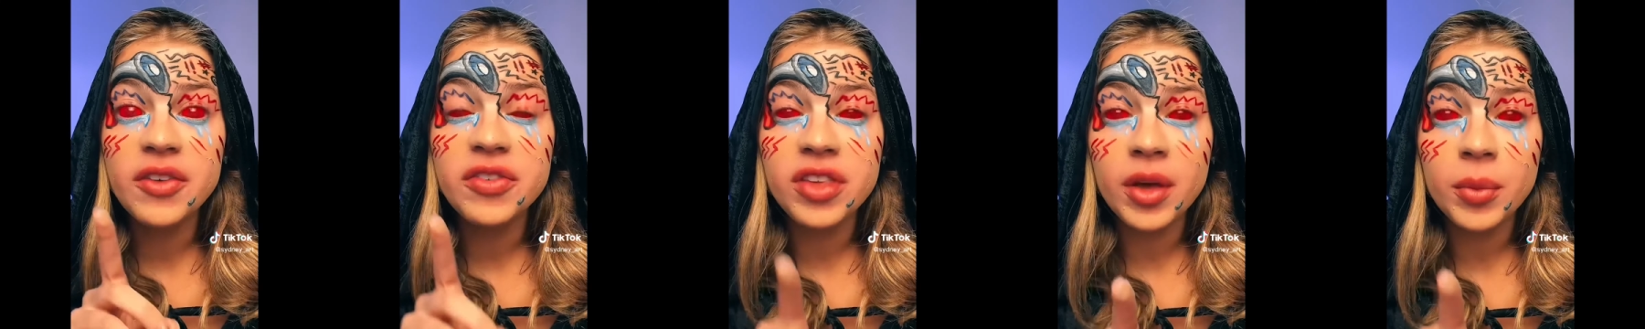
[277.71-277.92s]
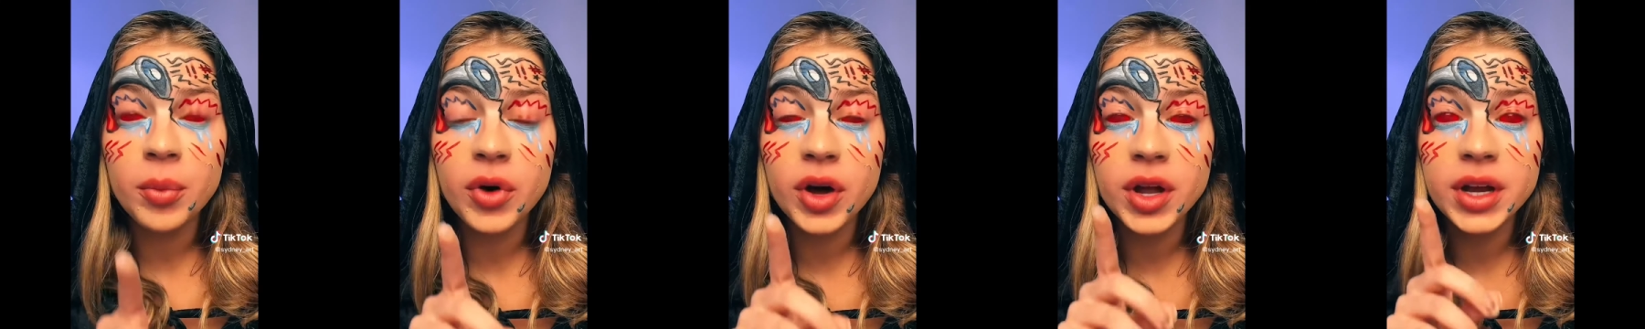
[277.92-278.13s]
I
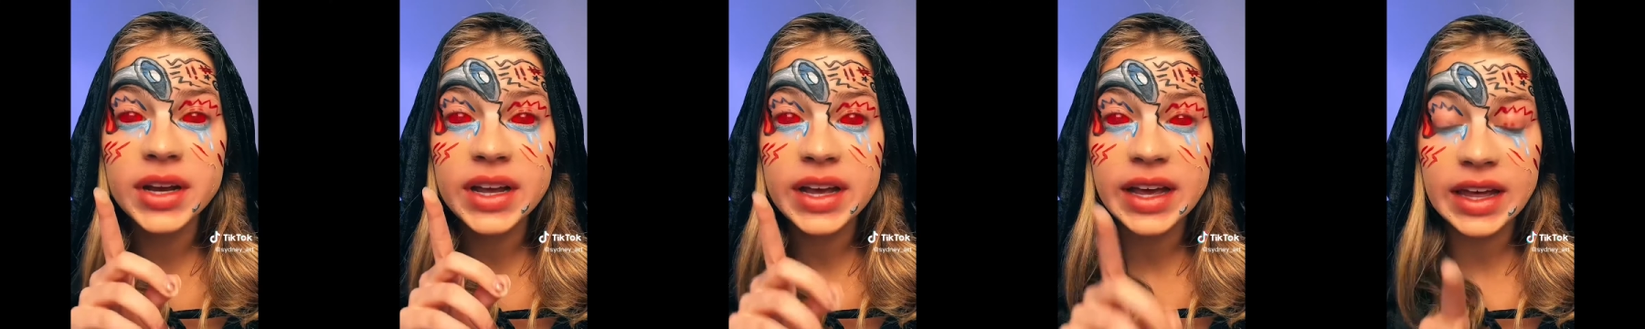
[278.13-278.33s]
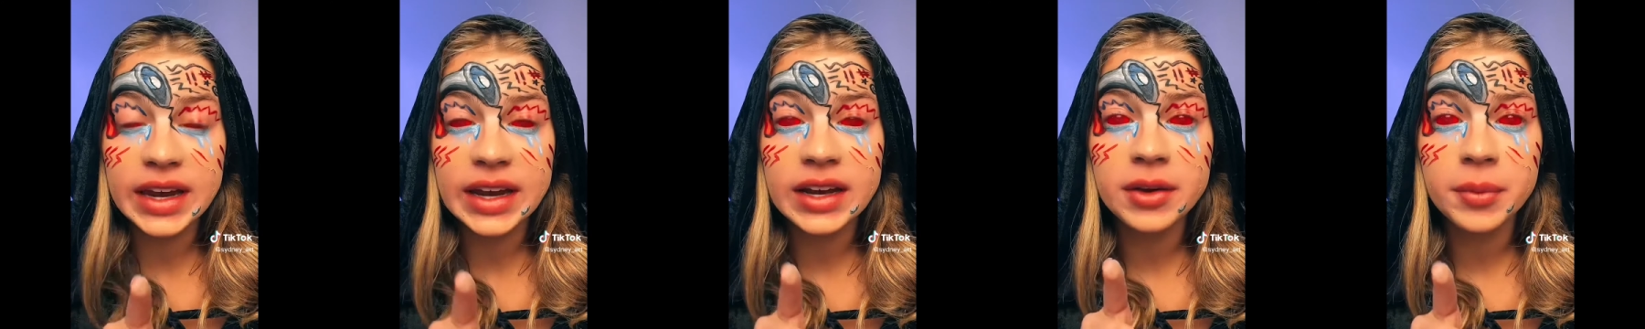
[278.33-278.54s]
have
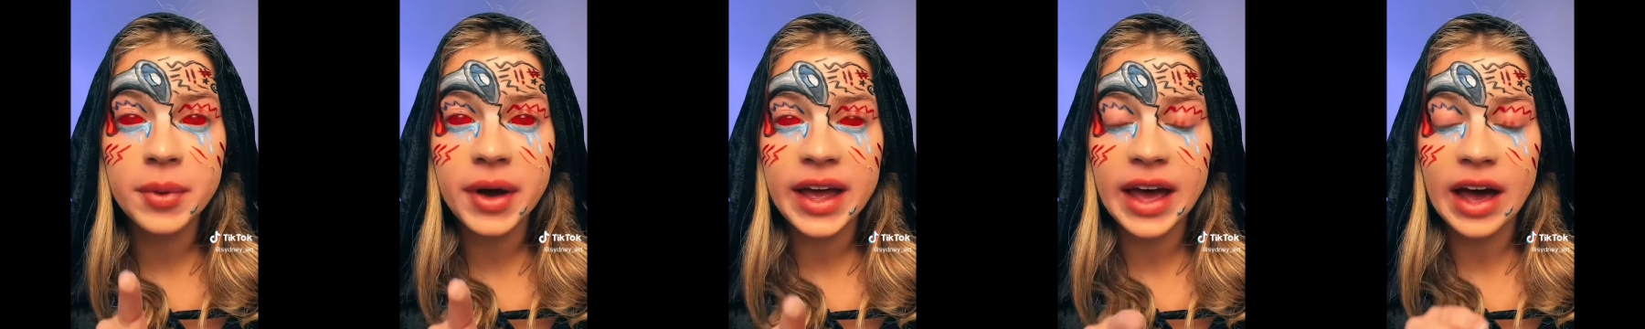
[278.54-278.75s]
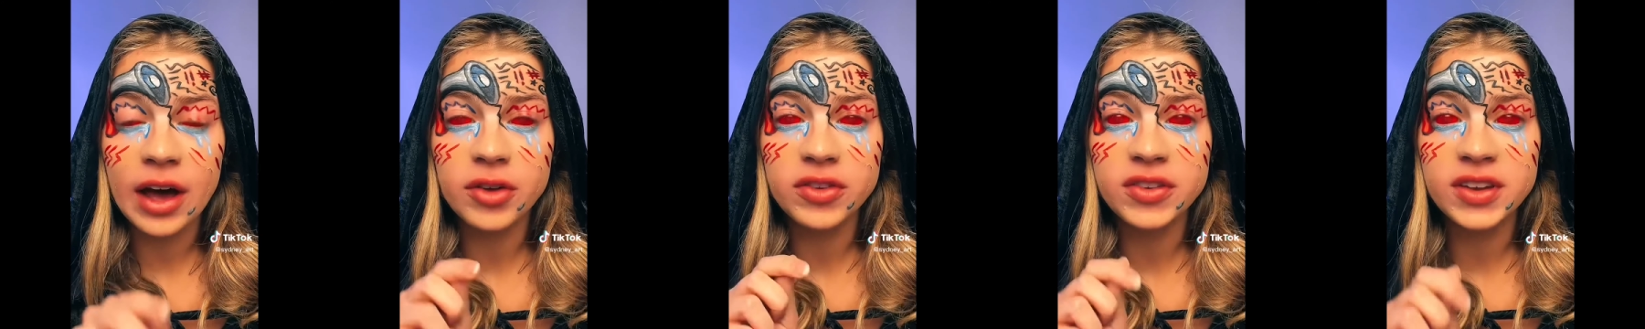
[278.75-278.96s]
someone getting
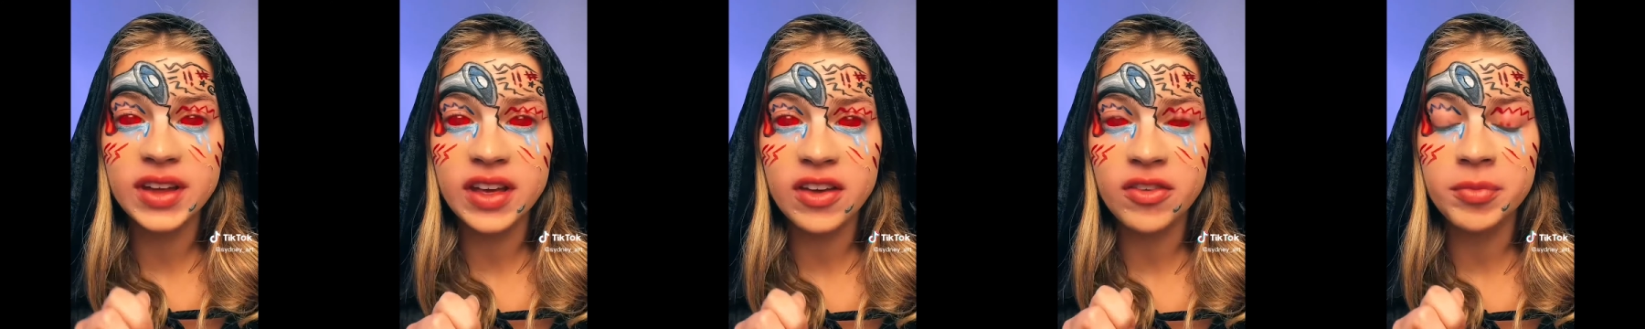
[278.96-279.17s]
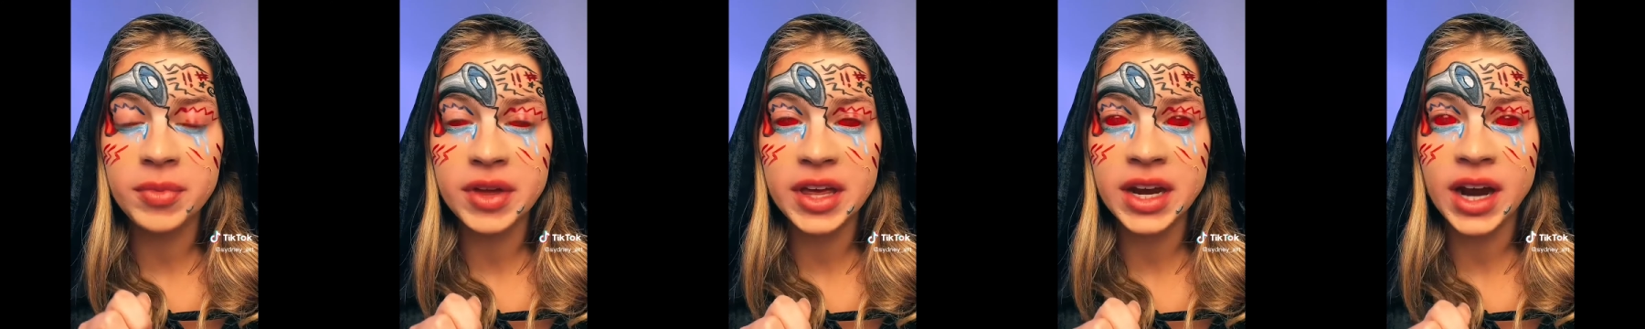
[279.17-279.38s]
to my
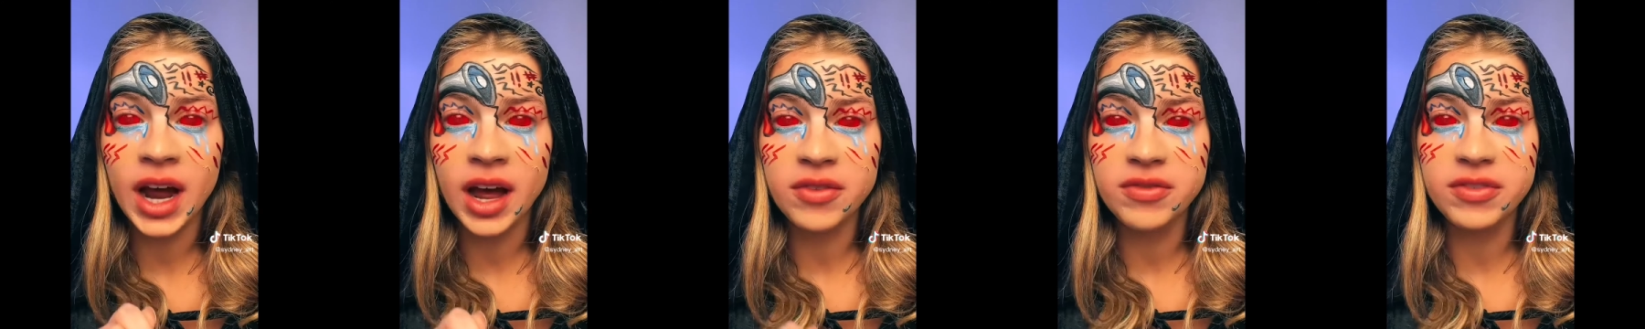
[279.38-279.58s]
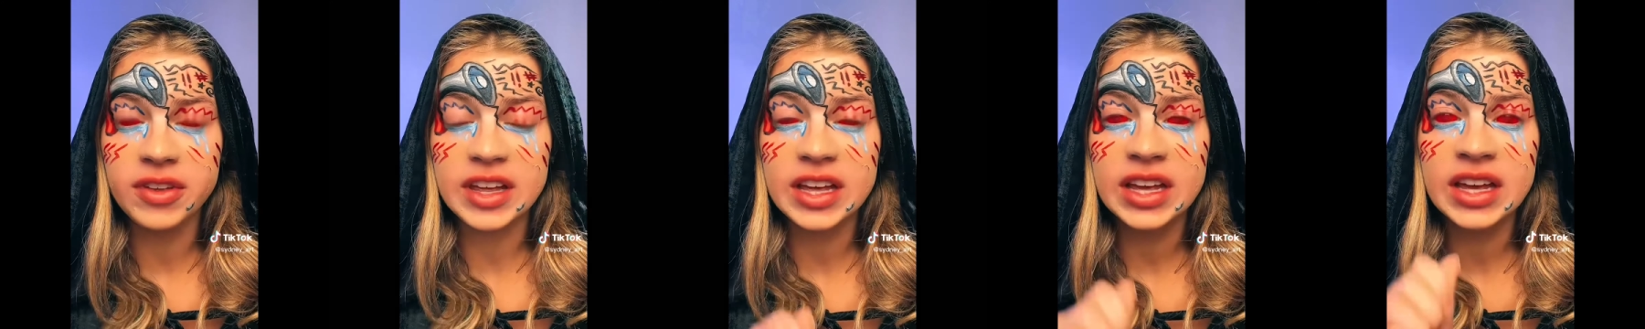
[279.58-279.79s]
house to give me
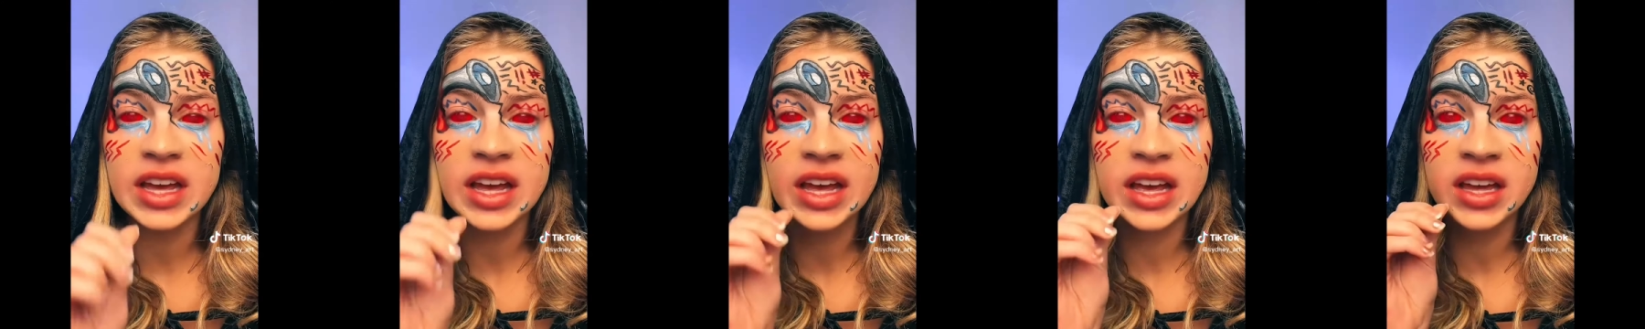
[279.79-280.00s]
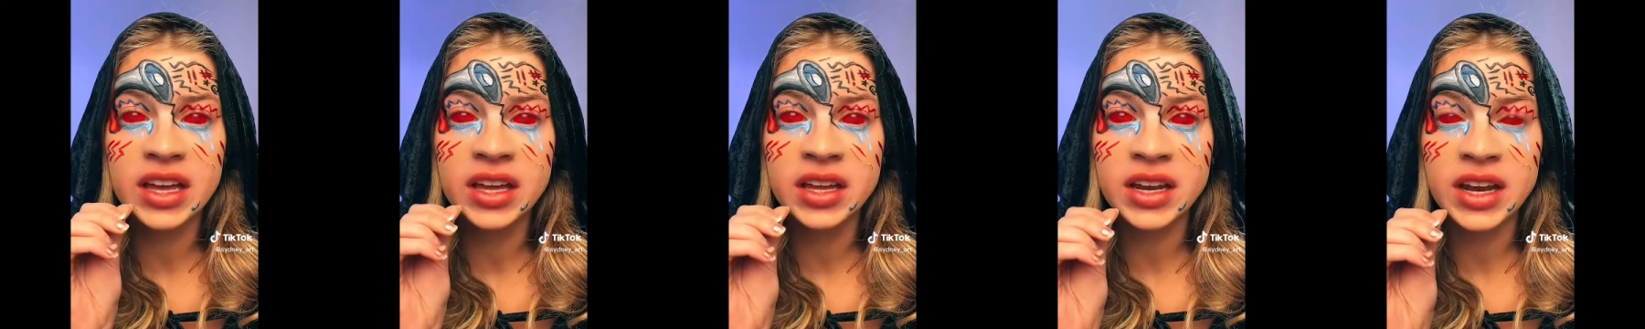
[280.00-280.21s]
an IV
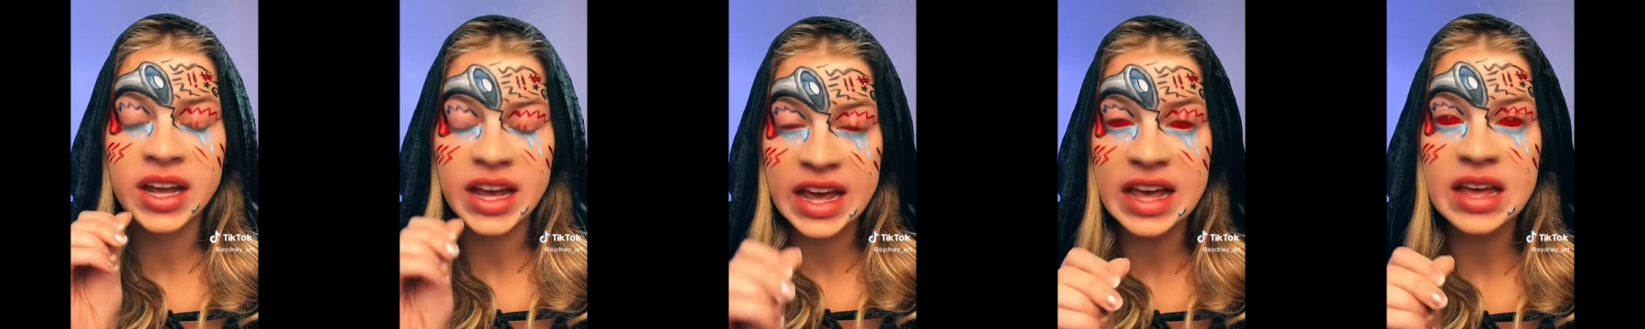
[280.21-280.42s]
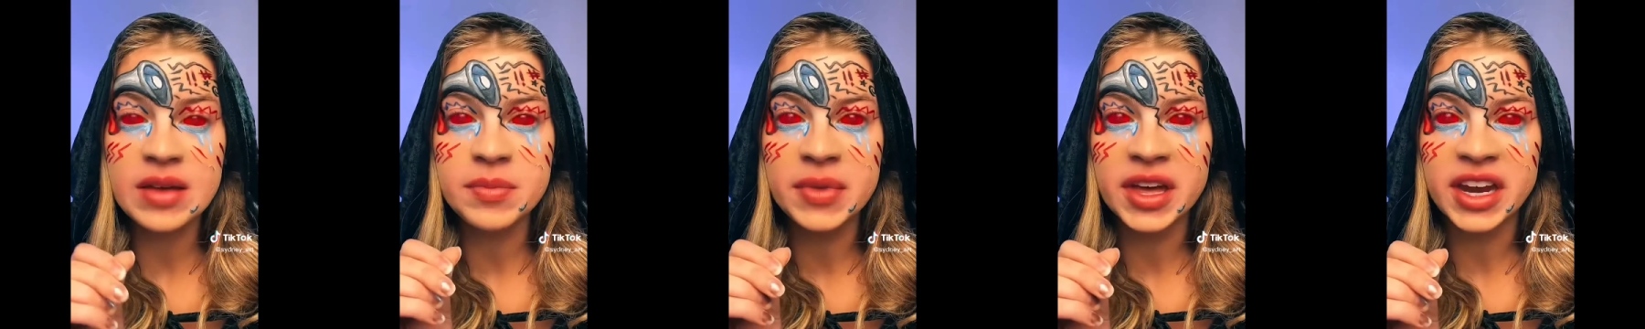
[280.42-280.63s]

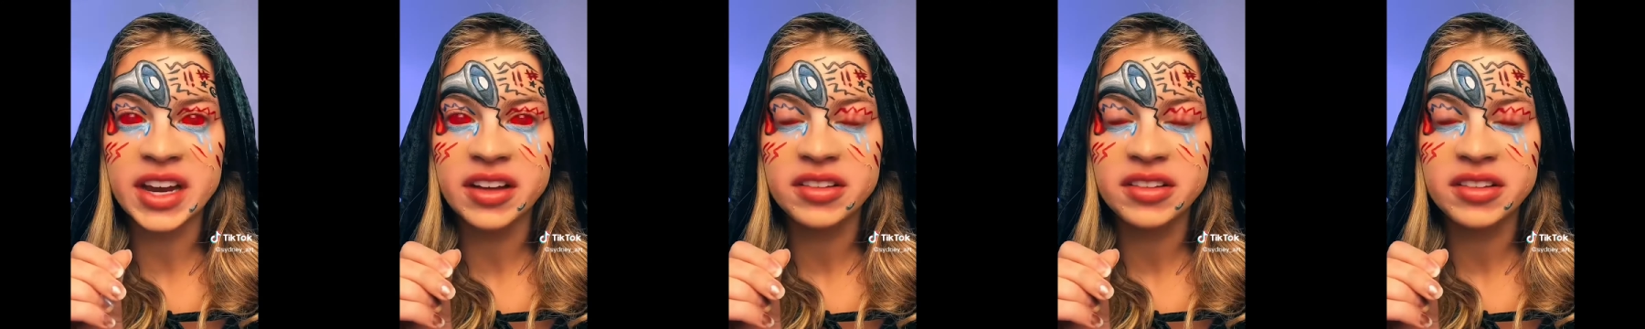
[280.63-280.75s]
in eight